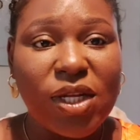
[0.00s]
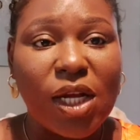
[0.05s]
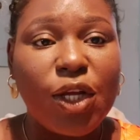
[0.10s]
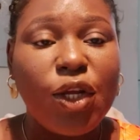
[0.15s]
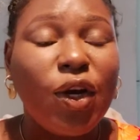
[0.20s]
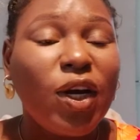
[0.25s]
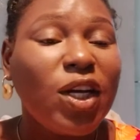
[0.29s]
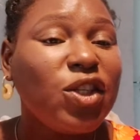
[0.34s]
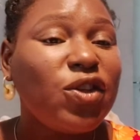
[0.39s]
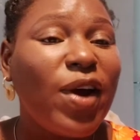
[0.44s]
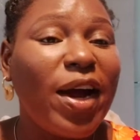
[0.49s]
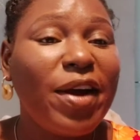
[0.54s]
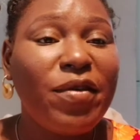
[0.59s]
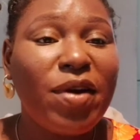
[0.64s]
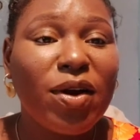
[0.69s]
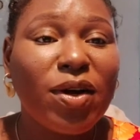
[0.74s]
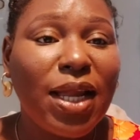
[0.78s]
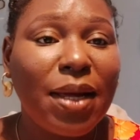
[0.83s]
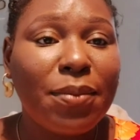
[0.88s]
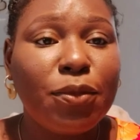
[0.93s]
you can try
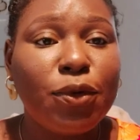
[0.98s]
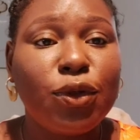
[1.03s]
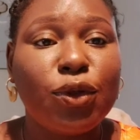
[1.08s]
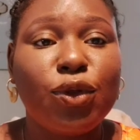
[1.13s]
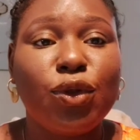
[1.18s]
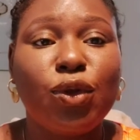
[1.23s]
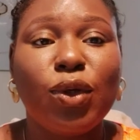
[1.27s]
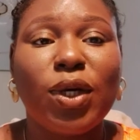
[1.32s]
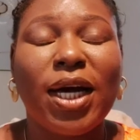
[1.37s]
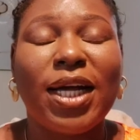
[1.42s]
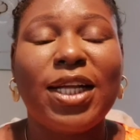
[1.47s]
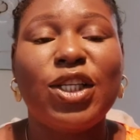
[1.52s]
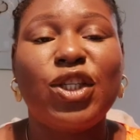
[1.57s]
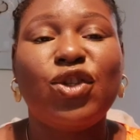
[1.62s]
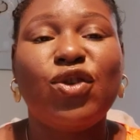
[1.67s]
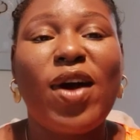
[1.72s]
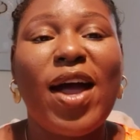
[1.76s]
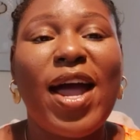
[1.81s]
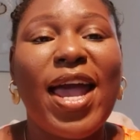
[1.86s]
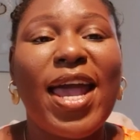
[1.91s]
regular module you can
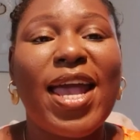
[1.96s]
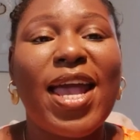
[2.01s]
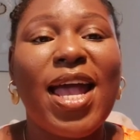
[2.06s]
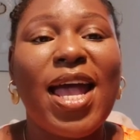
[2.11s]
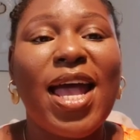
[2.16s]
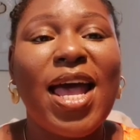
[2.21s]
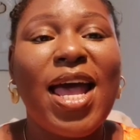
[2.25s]
try